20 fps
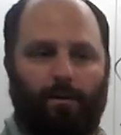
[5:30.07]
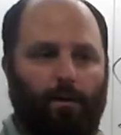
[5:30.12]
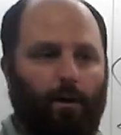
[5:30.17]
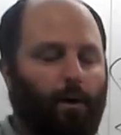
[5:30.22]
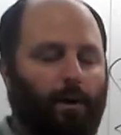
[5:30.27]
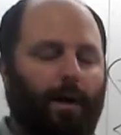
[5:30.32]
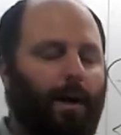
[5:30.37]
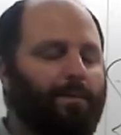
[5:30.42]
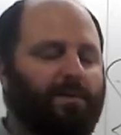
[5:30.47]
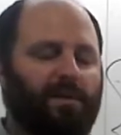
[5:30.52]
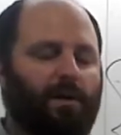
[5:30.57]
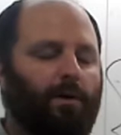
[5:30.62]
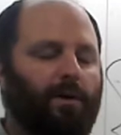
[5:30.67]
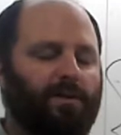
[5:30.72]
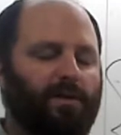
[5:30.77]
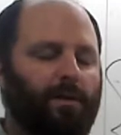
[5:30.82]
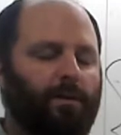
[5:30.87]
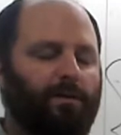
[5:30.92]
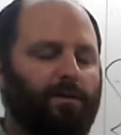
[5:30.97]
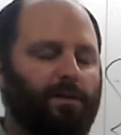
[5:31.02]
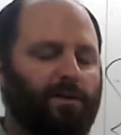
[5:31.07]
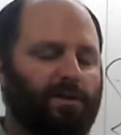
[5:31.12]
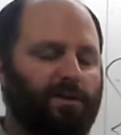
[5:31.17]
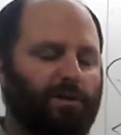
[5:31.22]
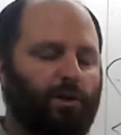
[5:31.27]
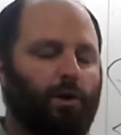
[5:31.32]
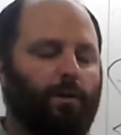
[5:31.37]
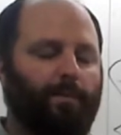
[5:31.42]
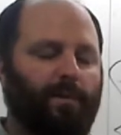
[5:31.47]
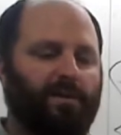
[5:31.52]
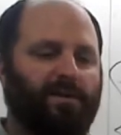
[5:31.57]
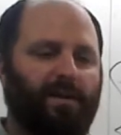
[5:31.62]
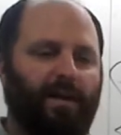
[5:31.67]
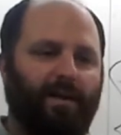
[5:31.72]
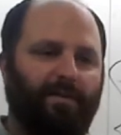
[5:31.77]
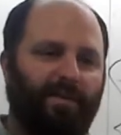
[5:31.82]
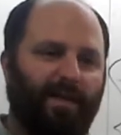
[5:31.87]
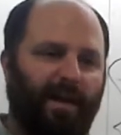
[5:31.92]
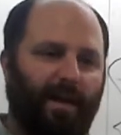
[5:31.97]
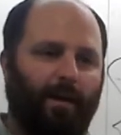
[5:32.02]
or I'm sorry, is a disturbance
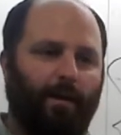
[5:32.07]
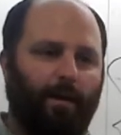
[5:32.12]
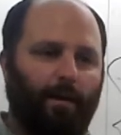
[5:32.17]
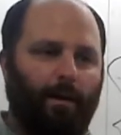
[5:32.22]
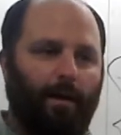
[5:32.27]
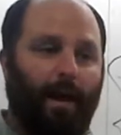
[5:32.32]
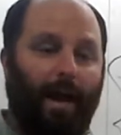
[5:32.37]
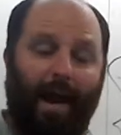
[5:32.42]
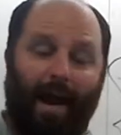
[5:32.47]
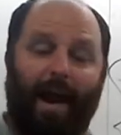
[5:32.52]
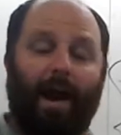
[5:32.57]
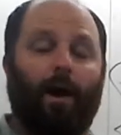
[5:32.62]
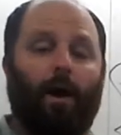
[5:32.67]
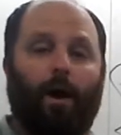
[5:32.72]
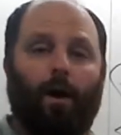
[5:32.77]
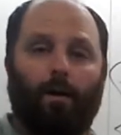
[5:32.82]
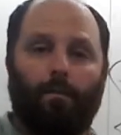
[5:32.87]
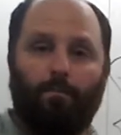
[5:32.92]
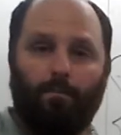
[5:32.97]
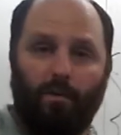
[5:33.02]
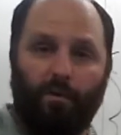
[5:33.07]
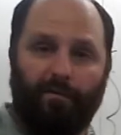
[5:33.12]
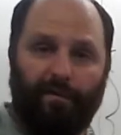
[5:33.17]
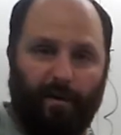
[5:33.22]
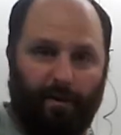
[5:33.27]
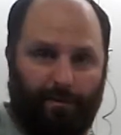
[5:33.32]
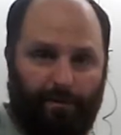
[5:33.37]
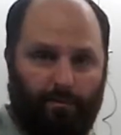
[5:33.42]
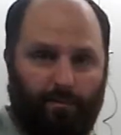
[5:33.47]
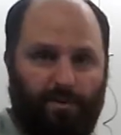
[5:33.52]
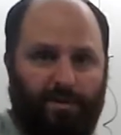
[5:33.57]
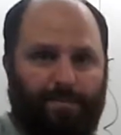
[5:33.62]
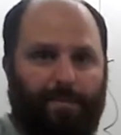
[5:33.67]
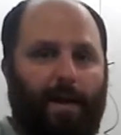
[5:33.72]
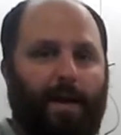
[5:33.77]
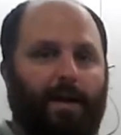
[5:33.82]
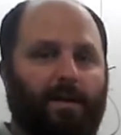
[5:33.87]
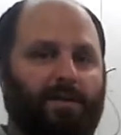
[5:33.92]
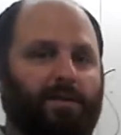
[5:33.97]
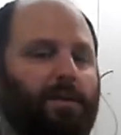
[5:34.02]
in the air moving through
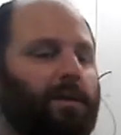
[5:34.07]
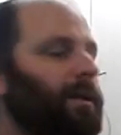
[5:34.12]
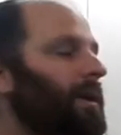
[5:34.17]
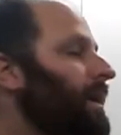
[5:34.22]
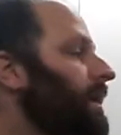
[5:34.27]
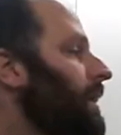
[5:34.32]
space.